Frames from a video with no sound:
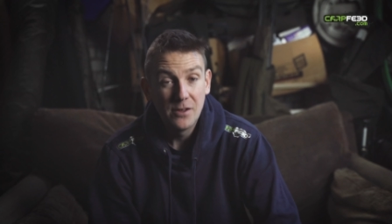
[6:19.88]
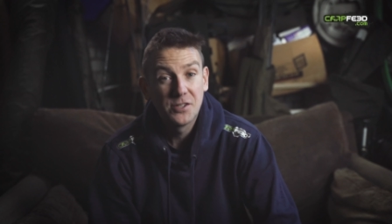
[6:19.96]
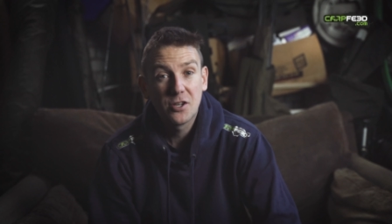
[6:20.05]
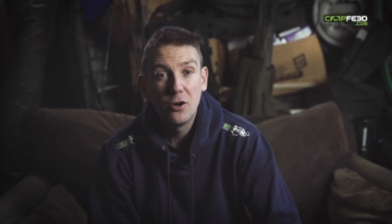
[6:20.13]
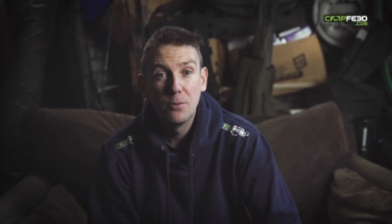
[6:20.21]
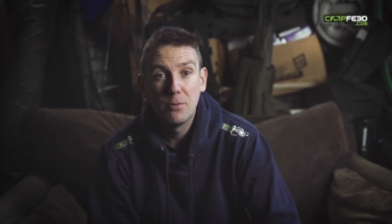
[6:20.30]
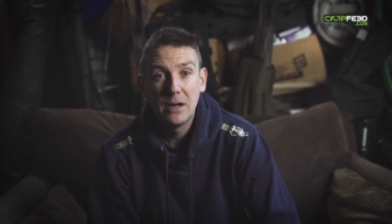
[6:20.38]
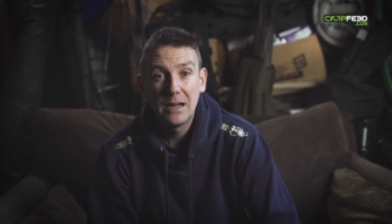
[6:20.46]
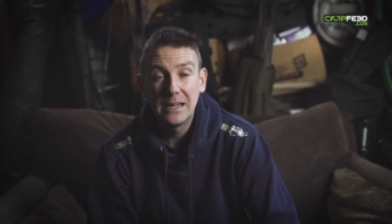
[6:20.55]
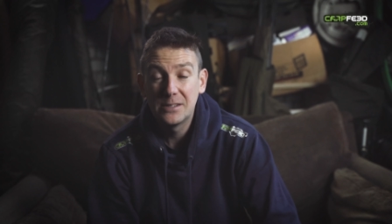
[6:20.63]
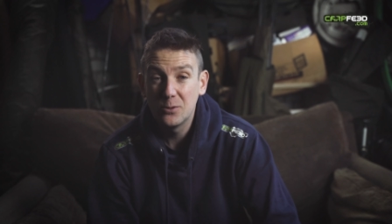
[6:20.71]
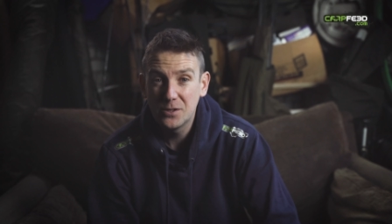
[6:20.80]
The scope
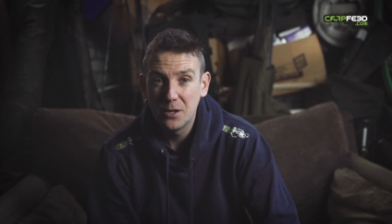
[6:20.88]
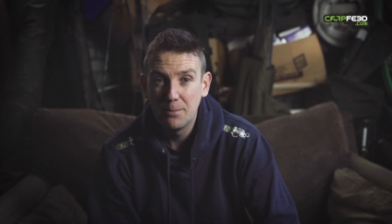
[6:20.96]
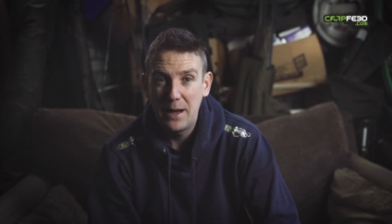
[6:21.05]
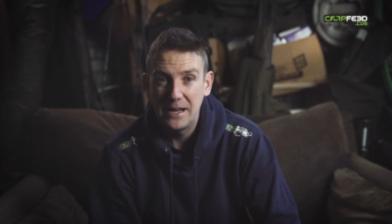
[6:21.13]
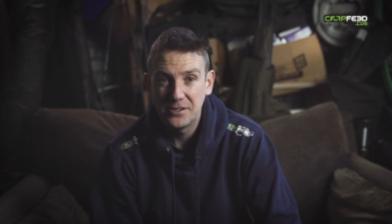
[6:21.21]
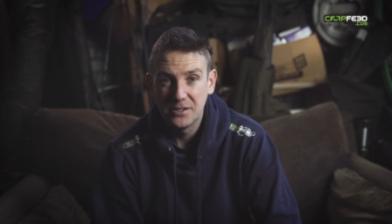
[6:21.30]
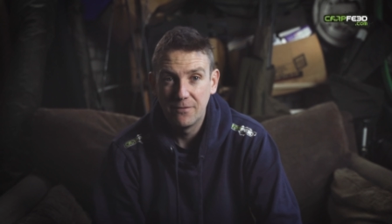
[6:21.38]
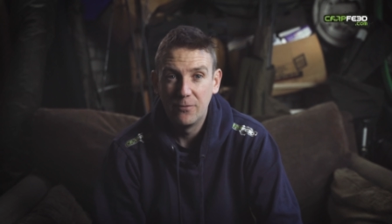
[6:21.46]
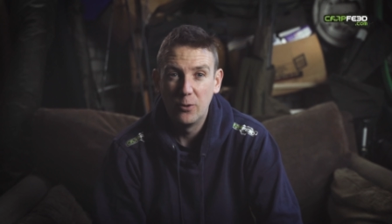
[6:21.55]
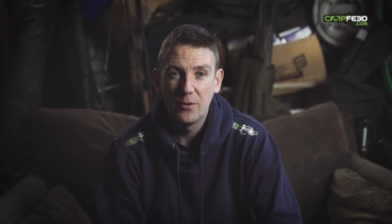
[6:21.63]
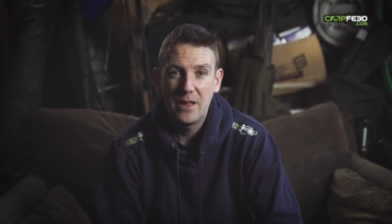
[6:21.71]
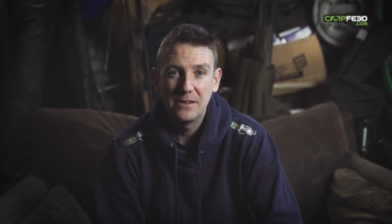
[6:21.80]
reel is also badged as a
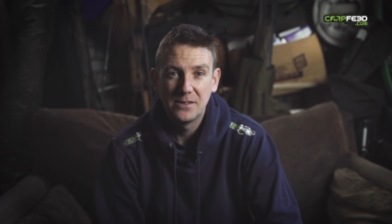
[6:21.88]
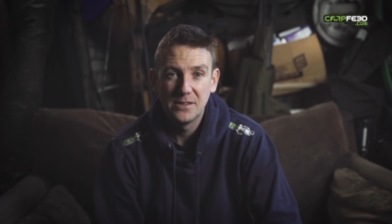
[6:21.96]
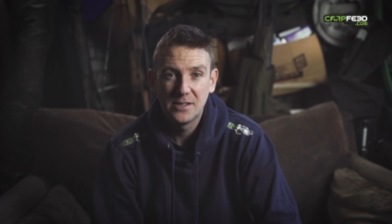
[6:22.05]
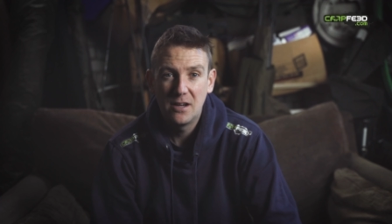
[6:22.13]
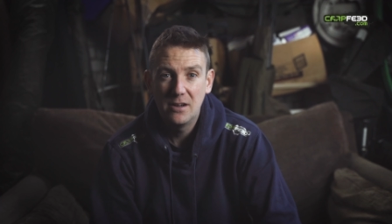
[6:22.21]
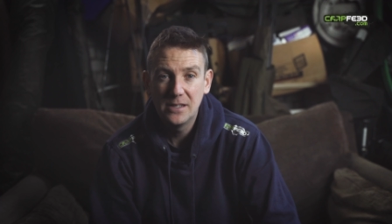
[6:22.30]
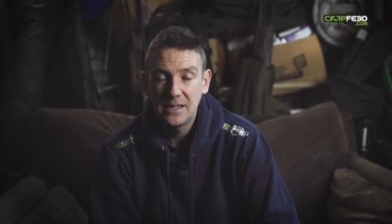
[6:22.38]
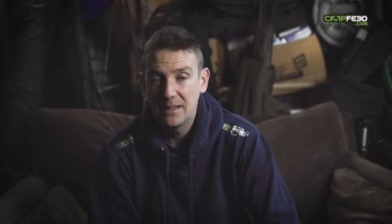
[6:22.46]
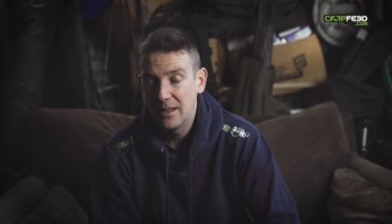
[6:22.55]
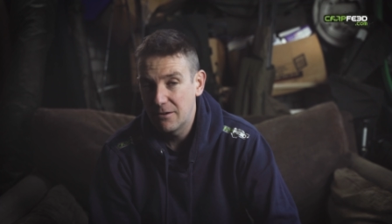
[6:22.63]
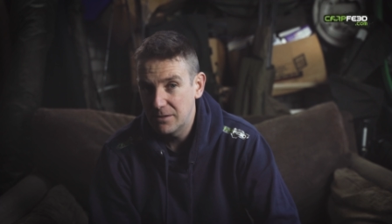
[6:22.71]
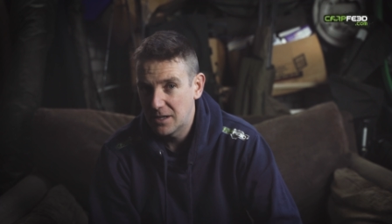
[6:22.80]
4000 size
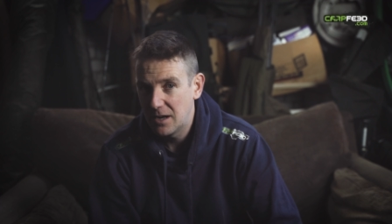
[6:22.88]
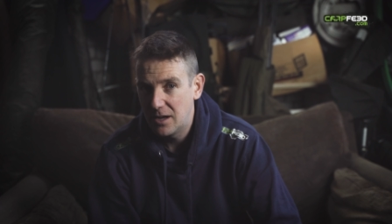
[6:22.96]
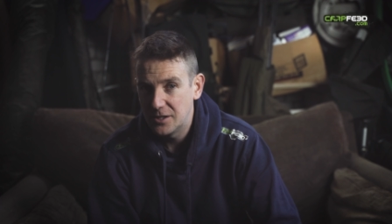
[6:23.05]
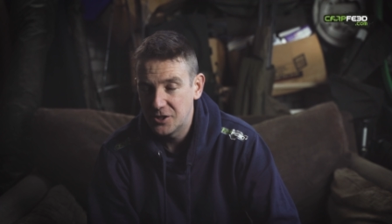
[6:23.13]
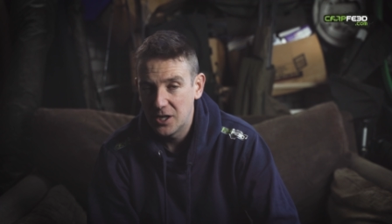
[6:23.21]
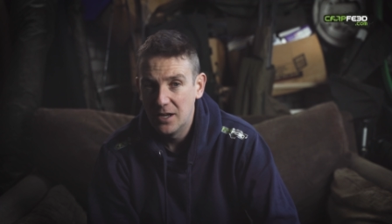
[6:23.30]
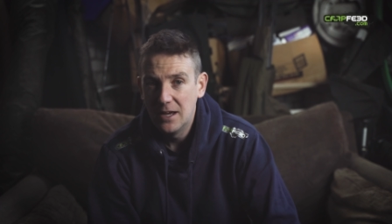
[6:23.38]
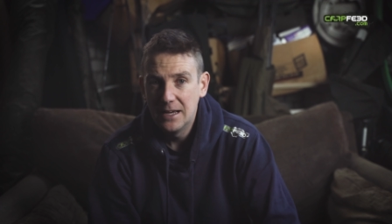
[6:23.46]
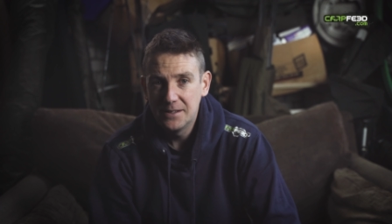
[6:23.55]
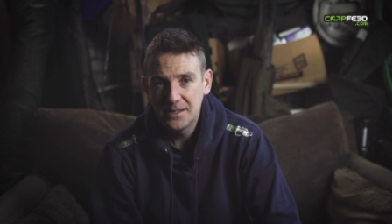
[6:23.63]
and there is a larger